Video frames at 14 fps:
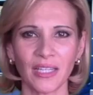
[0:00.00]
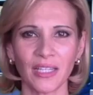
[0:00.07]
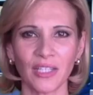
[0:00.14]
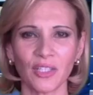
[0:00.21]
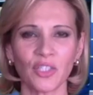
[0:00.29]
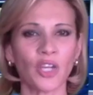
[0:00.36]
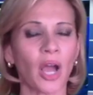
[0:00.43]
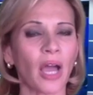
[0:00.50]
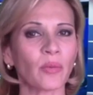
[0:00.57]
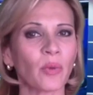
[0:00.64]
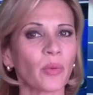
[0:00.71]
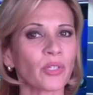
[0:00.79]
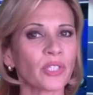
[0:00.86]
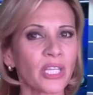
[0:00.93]
John,
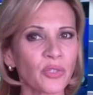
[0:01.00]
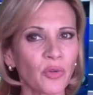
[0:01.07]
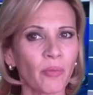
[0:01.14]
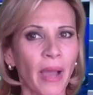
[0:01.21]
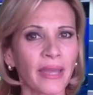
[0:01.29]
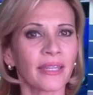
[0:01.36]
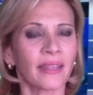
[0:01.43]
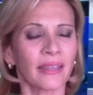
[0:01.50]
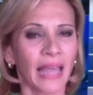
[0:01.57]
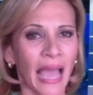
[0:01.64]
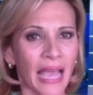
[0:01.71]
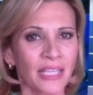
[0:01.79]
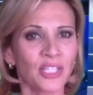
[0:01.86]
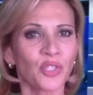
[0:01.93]
we were just reminded
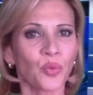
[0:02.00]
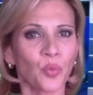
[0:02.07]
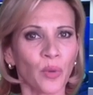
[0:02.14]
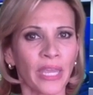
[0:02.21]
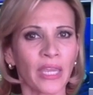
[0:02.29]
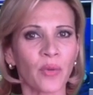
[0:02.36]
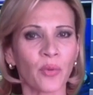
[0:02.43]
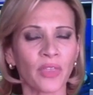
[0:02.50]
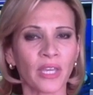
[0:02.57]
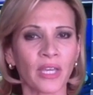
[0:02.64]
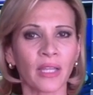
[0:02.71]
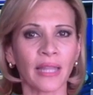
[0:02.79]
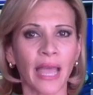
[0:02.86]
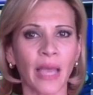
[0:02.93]
last week with the
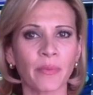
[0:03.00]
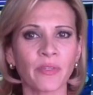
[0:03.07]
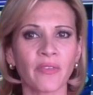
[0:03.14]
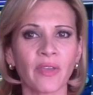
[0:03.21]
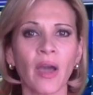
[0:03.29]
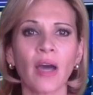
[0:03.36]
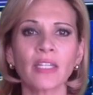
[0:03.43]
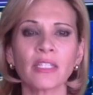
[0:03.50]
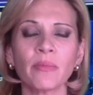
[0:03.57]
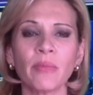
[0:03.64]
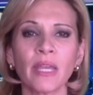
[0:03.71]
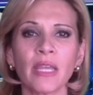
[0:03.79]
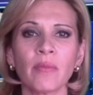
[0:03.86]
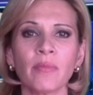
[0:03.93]
collapse of the
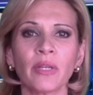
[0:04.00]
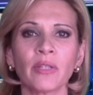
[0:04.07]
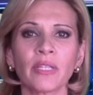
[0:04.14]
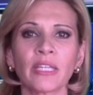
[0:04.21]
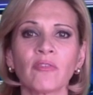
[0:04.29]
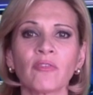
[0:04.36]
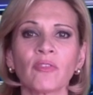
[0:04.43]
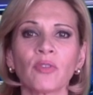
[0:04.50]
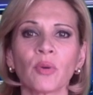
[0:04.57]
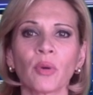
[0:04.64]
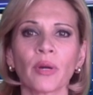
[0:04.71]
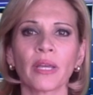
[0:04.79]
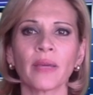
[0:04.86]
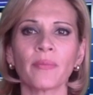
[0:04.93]
condominium building in
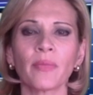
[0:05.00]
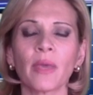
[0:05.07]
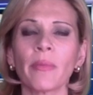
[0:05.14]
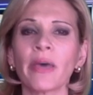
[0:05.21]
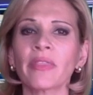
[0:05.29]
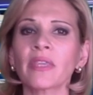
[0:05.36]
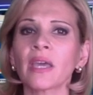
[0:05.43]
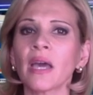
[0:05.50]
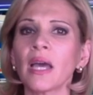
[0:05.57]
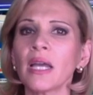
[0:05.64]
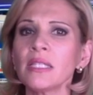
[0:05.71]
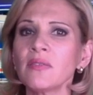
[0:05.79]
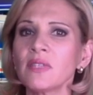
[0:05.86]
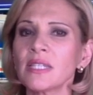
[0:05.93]
Florida about the
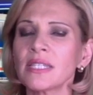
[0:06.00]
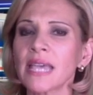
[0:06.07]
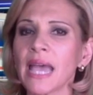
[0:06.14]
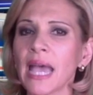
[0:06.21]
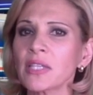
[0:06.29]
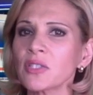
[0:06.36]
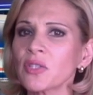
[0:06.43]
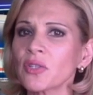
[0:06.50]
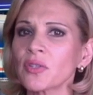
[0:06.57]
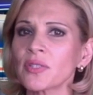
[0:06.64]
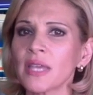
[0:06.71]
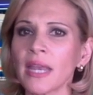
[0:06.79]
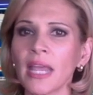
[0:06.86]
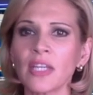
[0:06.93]
kinds of
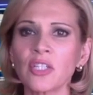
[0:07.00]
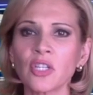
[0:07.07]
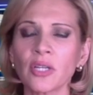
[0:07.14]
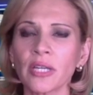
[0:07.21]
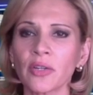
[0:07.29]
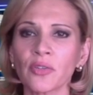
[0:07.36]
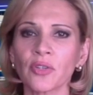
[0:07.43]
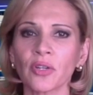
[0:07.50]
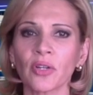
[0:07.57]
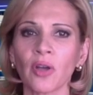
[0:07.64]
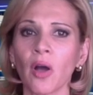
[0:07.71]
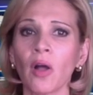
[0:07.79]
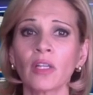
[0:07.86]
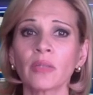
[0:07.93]
disasters that engineers are
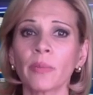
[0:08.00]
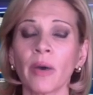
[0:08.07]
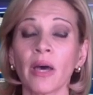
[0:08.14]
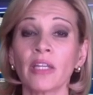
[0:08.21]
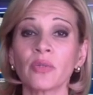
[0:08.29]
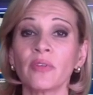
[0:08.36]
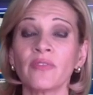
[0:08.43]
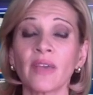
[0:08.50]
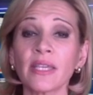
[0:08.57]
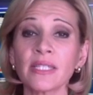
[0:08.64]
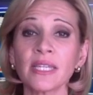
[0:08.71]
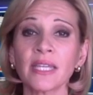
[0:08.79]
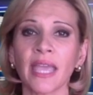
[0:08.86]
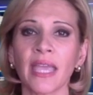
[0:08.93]
called upon to
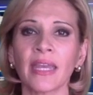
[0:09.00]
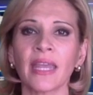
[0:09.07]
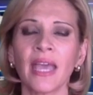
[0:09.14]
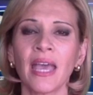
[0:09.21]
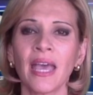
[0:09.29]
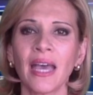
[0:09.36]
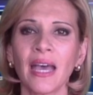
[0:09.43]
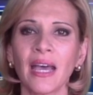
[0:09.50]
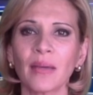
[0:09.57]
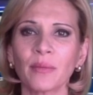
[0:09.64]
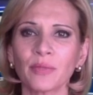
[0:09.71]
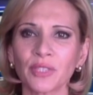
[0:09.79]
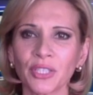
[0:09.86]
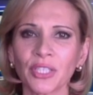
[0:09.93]
investigate.
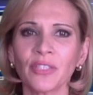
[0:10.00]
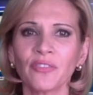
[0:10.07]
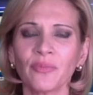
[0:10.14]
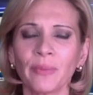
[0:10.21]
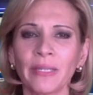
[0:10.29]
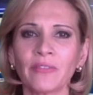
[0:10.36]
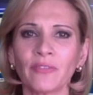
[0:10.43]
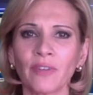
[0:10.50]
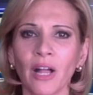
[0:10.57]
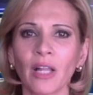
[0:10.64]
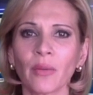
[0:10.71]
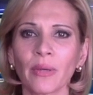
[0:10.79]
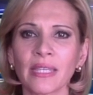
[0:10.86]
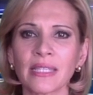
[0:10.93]
I'm sure you've been
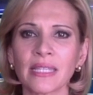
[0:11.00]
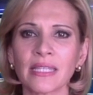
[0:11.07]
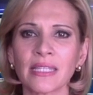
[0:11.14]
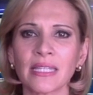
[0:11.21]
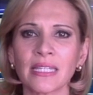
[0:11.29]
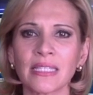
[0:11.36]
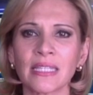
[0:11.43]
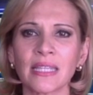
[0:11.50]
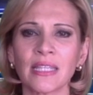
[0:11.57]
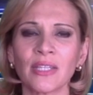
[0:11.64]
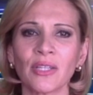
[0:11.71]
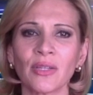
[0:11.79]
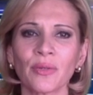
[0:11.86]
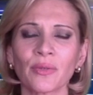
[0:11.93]
following this incident in the
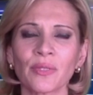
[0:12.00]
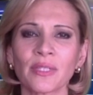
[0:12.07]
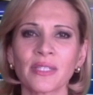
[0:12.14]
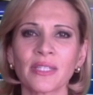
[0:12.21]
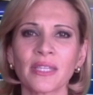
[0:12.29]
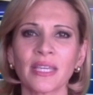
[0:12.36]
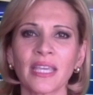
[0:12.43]
news.